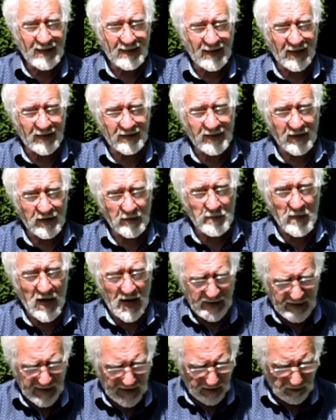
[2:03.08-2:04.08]
that they're
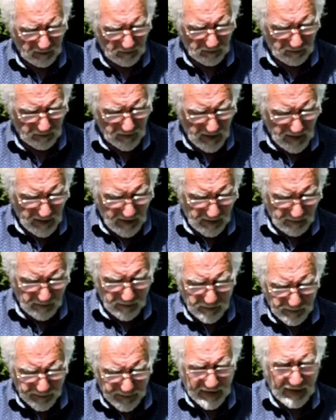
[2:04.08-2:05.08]
making
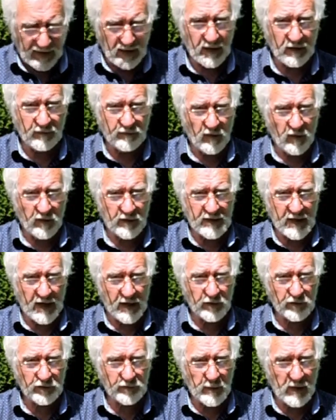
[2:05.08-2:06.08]
particularly for the
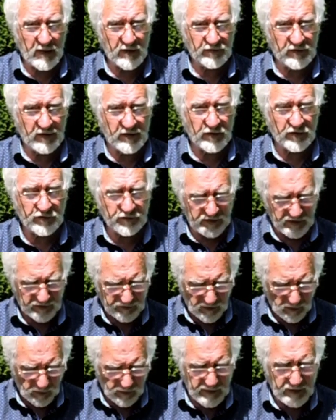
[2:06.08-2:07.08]
aerospace industry.
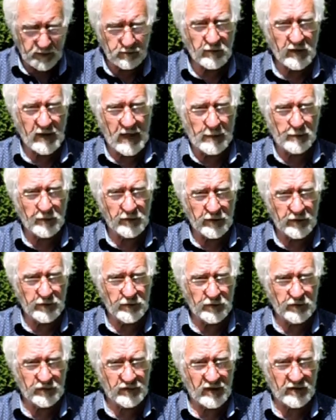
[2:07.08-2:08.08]
So we were able to
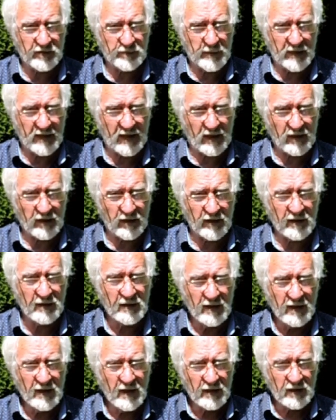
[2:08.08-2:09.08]
use this particular
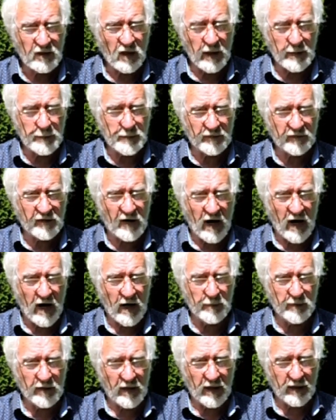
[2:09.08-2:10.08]
type of
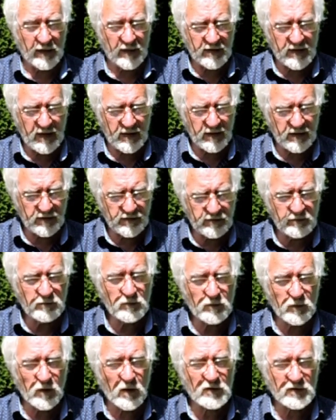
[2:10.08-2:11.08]
carbon on it, and it
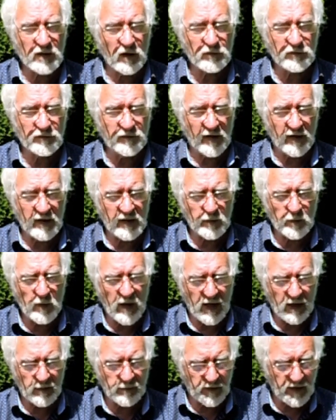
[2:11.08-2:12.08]
works out fairly
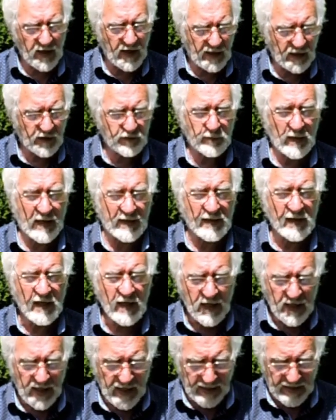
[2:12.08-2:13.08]
well. But I'll explain
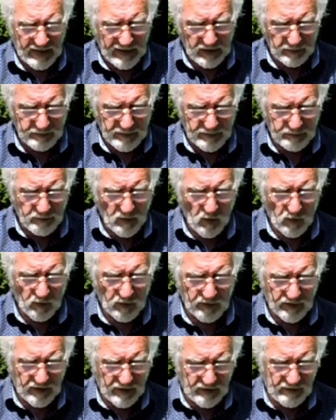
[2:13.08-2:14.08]
a little bit
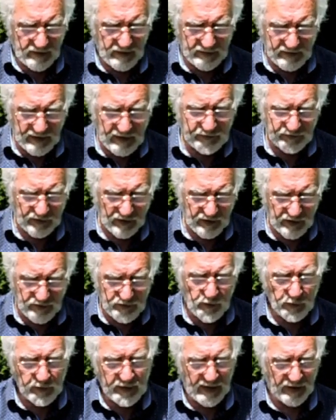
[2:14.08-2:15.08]
more. These are the
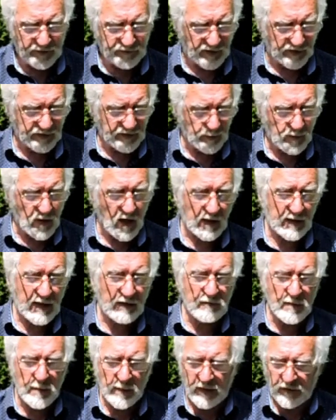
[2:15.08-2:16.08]
new kids on the block.
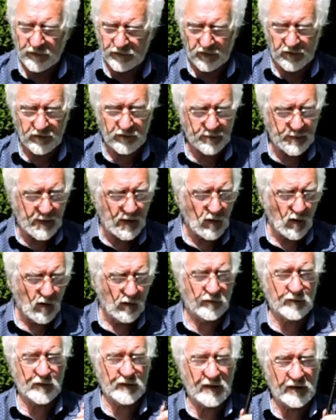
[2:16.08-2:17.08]
Everybody seems to be
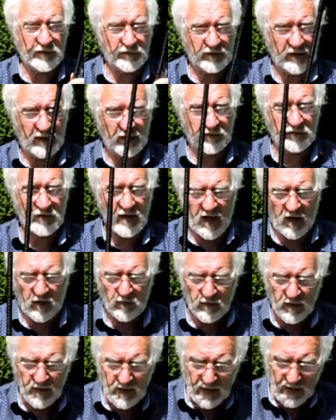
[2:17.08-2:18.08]
going for these things now,
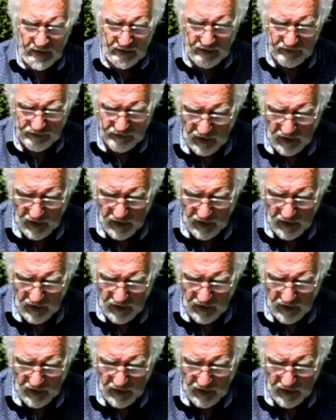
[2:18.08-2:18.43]
this